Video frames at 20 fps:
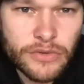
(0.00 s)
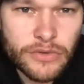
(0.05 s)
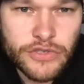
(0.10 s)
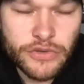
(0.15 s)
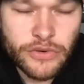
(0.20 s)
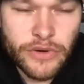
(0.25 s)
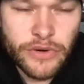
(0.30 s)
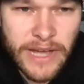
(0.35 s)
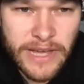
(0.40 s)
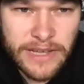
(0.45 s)

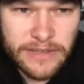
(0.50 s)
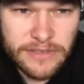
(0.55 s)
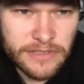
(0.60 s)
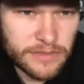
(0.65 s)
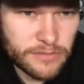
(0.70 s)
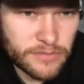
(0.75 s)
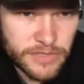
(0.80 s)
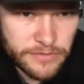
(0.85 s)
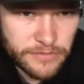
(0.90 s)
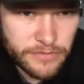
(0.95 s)
try
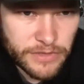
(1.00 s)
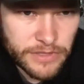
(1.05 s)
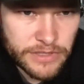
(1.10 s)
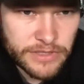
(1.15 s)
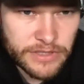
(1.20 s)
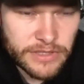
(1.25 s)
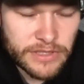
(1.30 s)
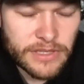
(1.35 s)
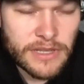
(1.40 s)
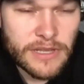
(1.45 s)
some
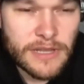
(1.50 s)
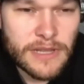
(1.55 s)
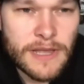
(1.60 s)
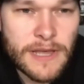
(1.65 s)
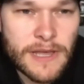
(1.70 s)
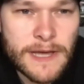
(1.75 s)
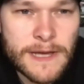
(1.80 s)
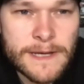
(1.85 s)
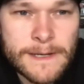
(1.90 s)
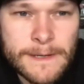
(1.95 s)
different
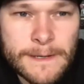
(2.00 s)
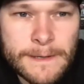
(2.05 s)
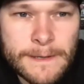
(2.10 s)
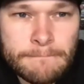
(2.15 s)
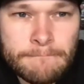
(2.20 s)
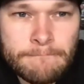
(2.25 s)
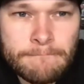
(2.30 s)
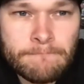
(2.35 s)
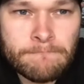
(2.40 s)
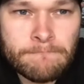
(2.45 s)
methods.